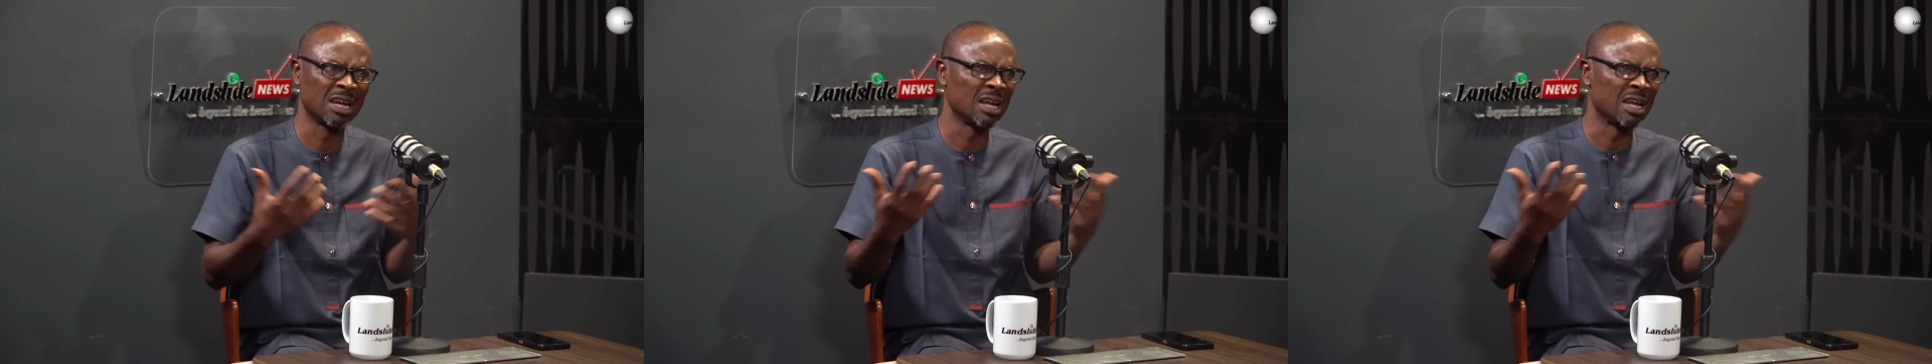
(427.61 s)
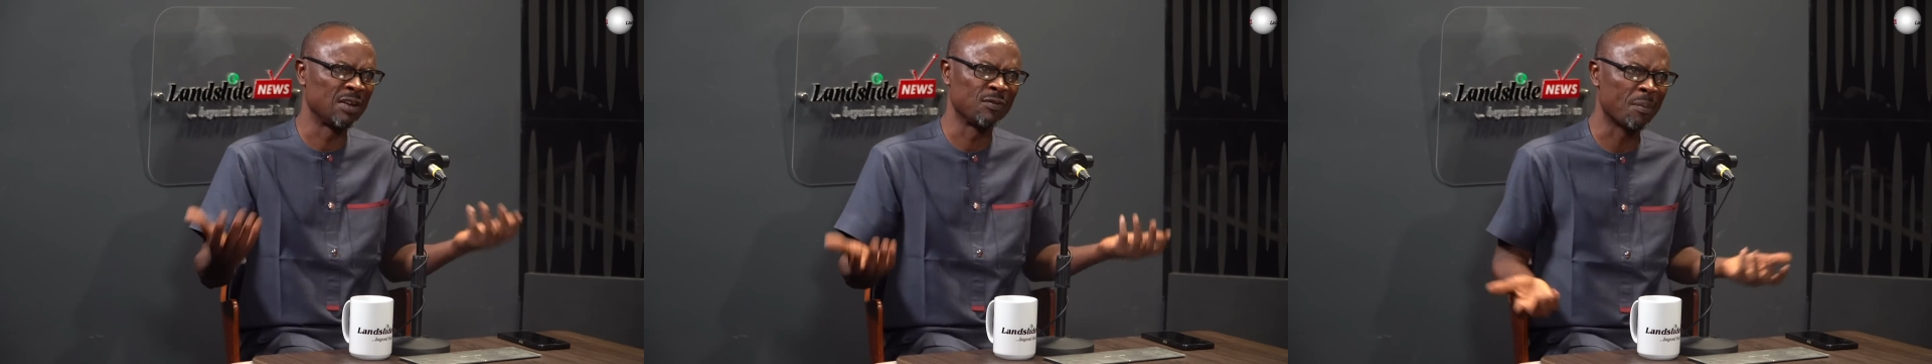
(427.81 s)

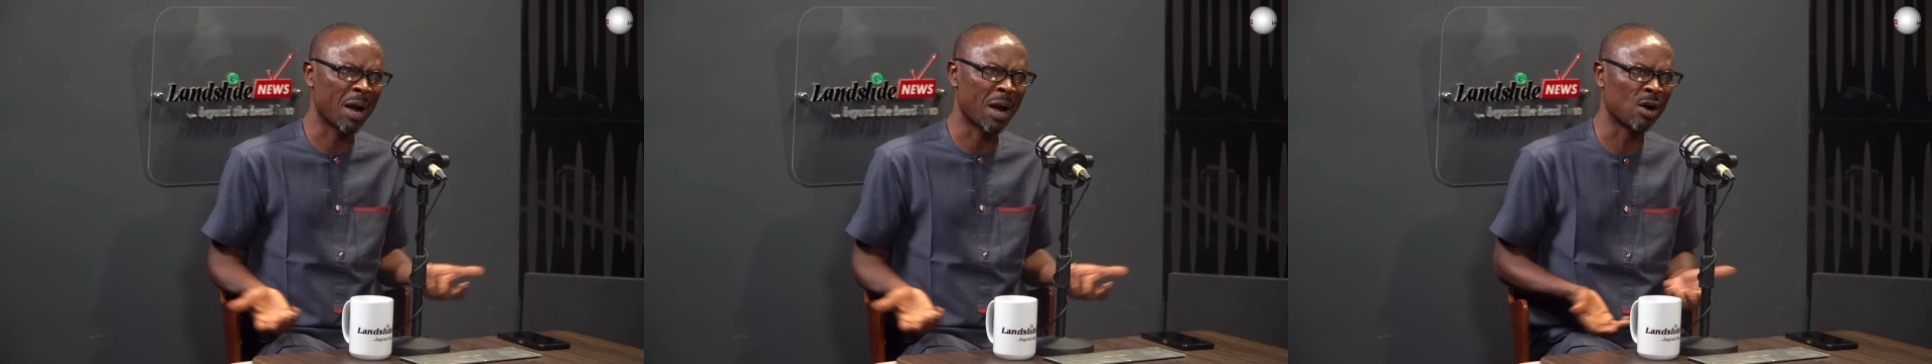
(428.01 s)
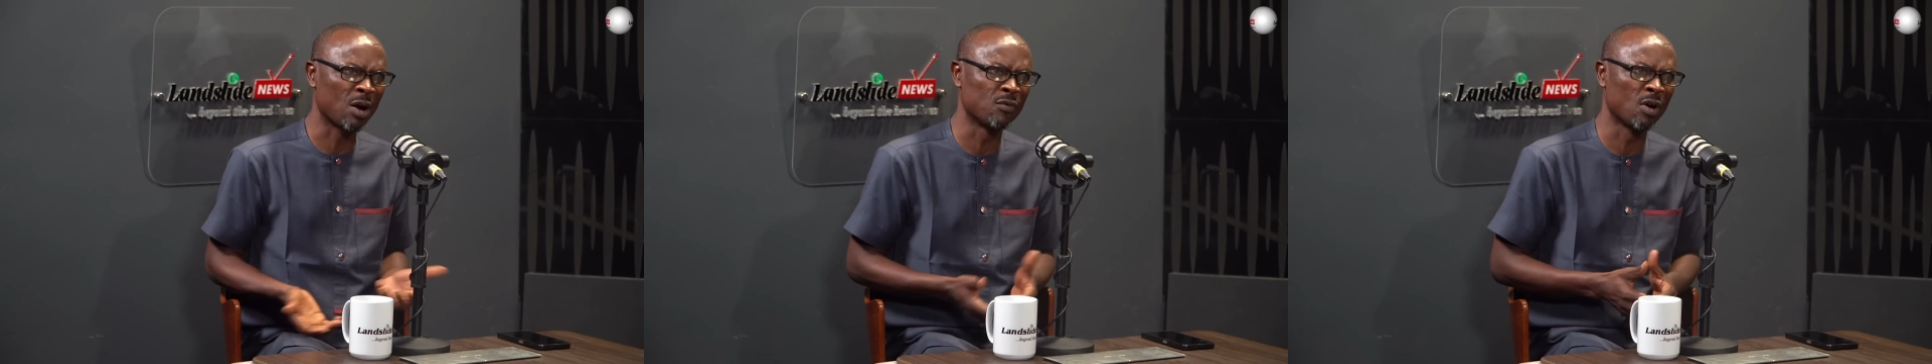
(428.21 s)
the former
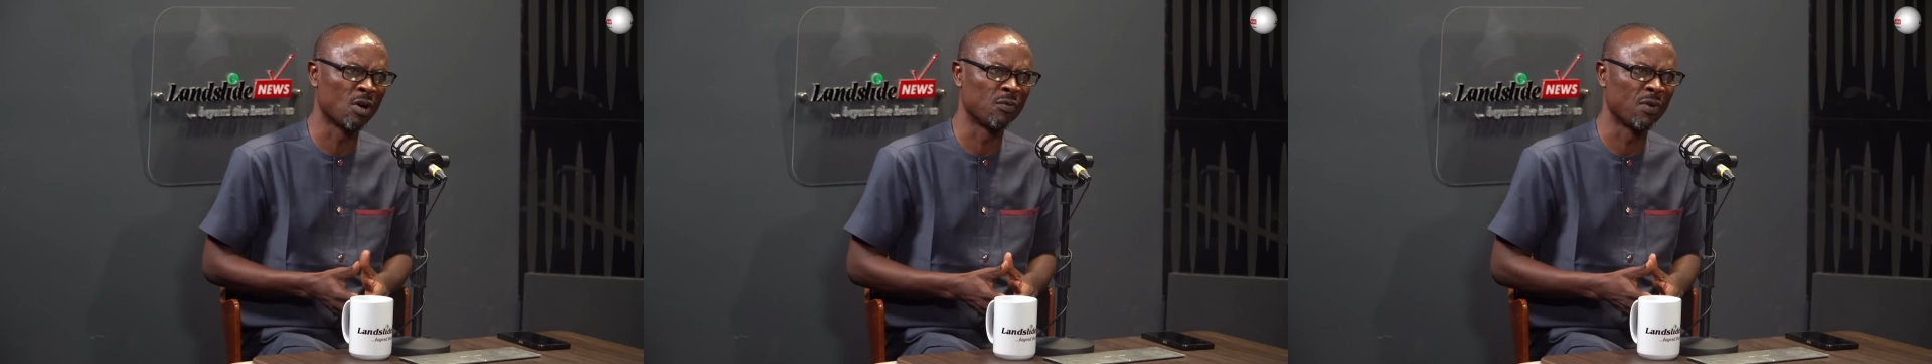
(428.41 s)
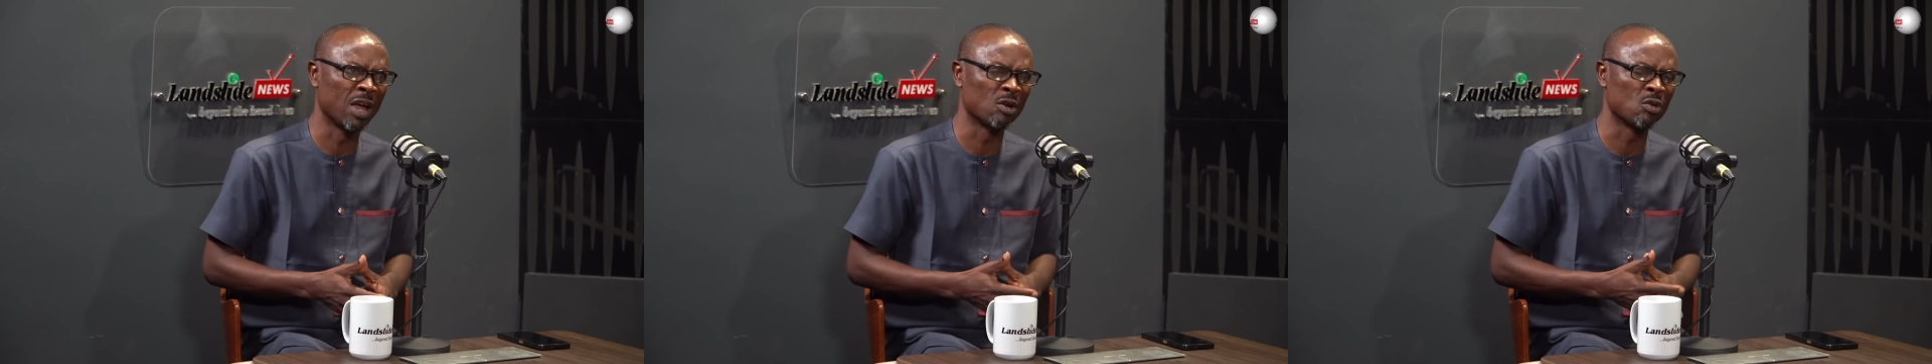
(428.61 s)
governor
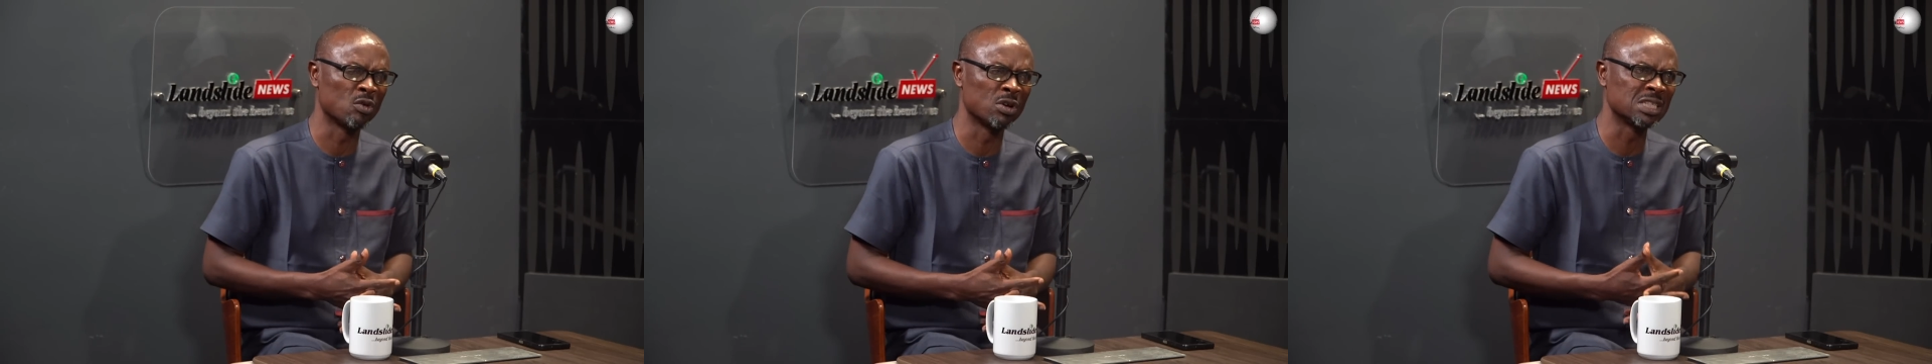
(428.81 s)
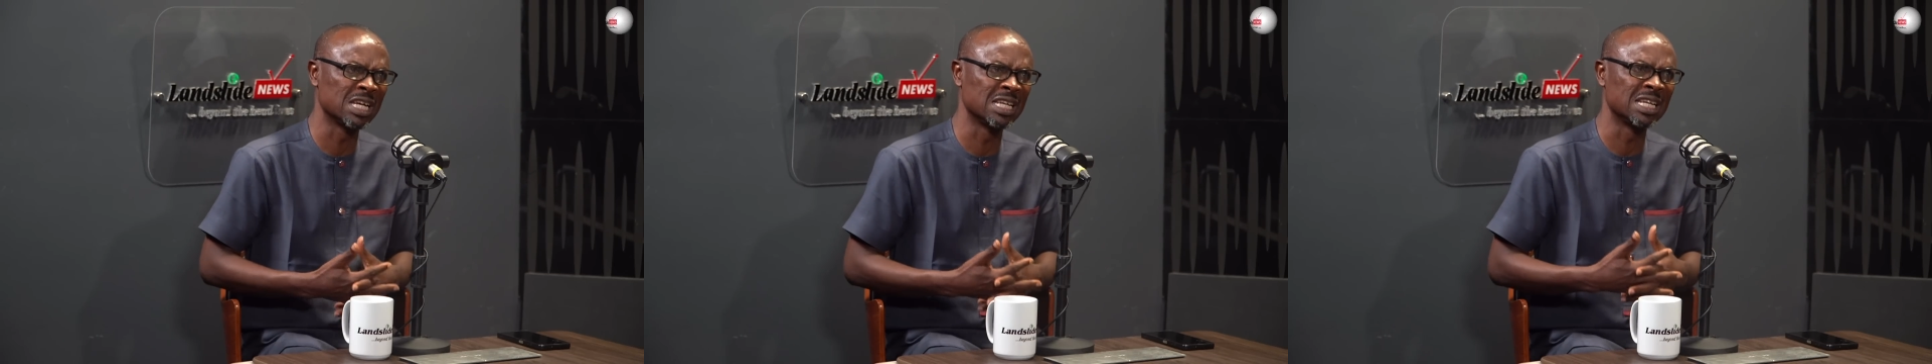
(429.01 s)
of
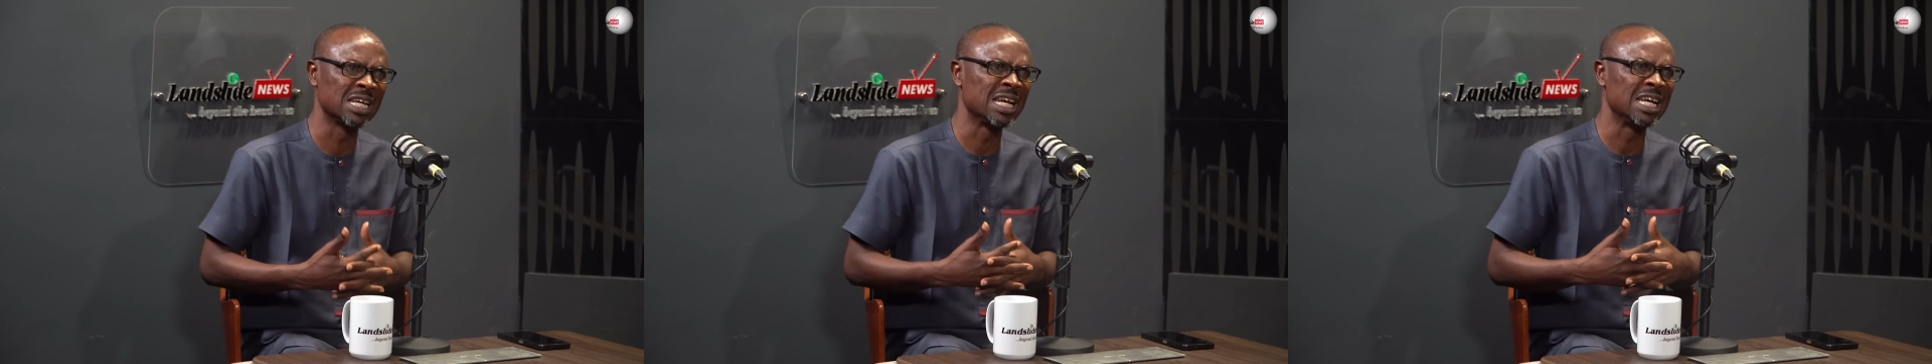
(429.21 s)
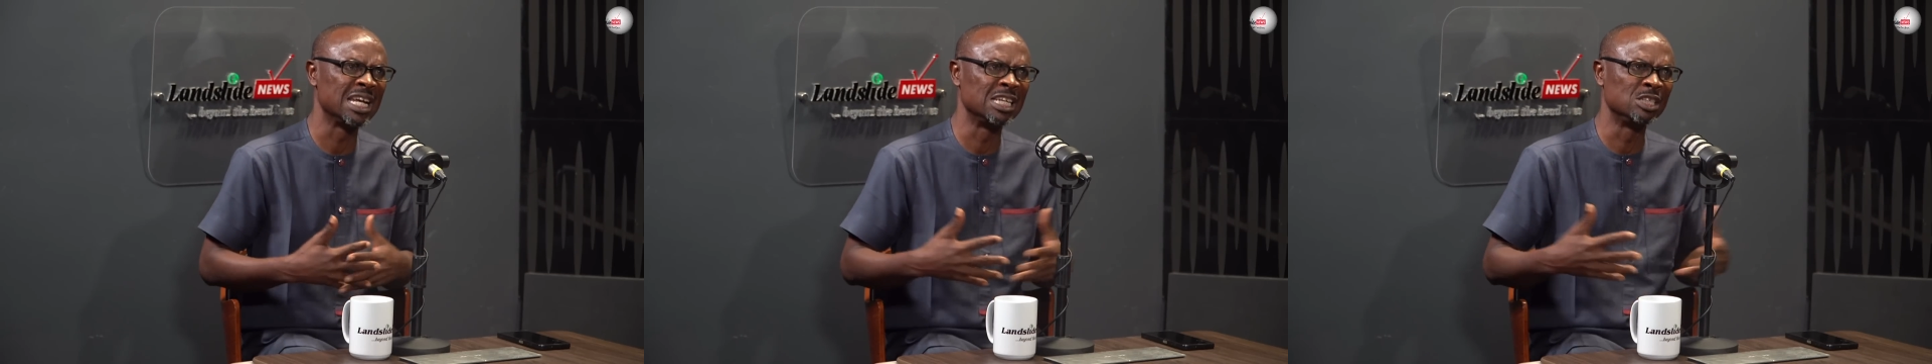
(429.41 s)
Kogi State
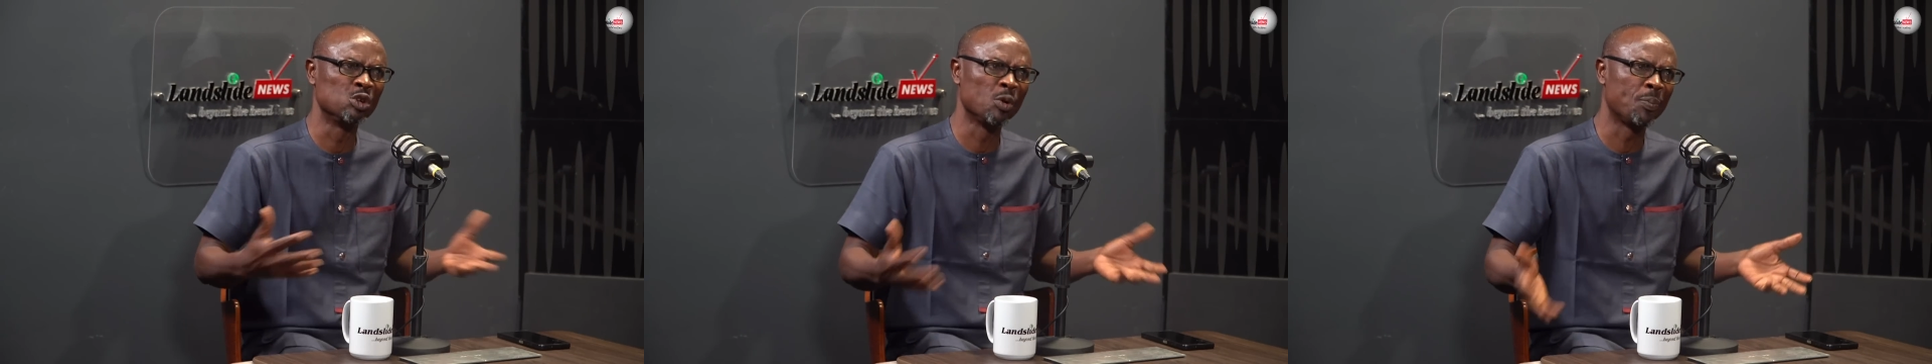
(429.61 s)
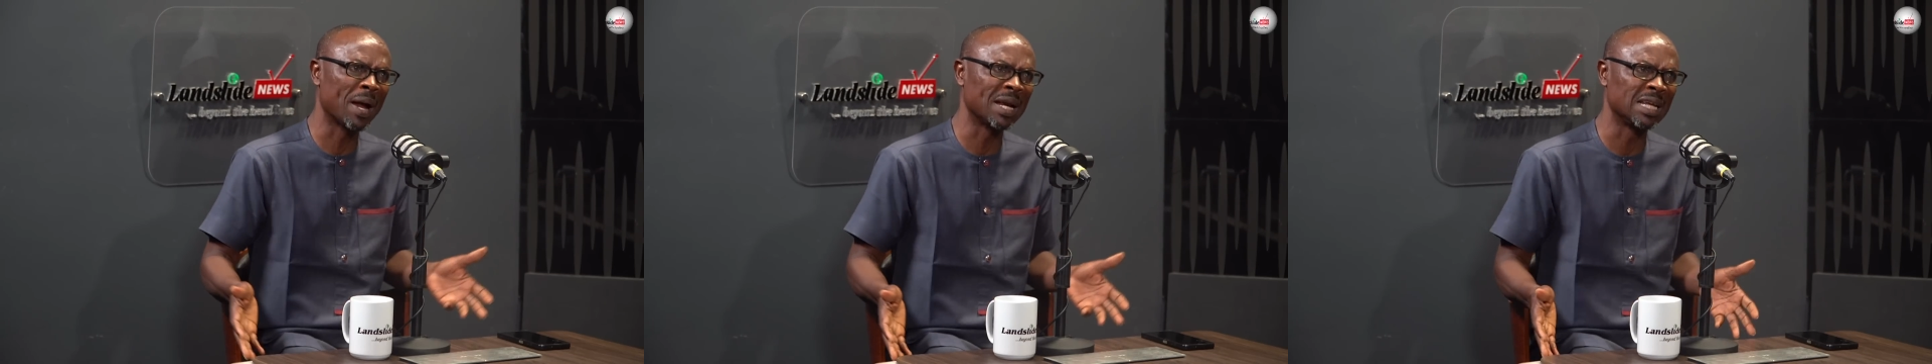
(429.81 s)
is
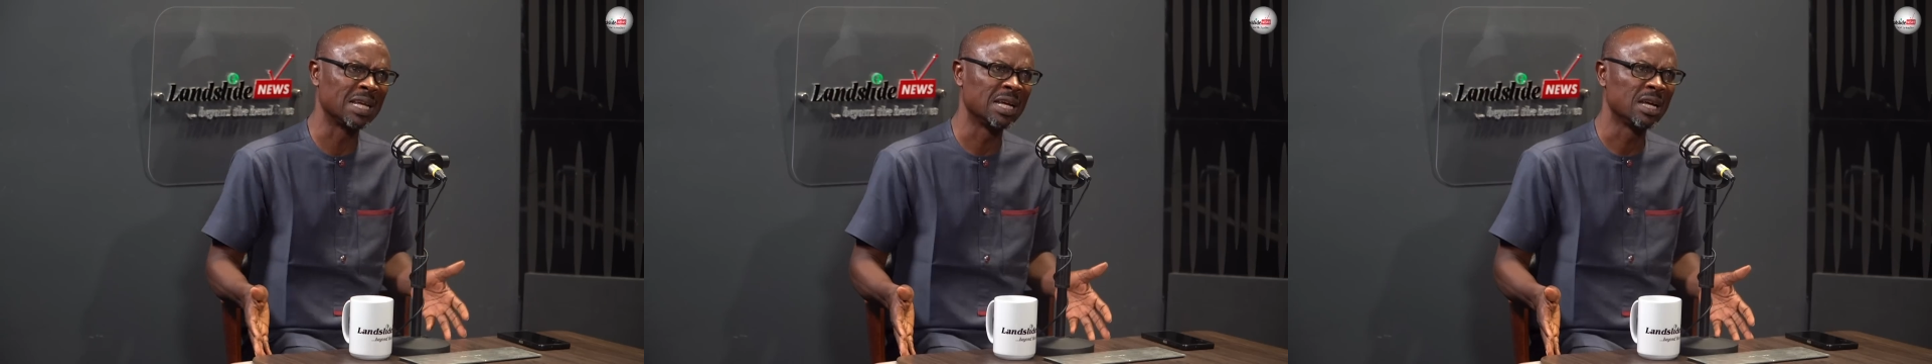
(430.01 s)
jeopardy.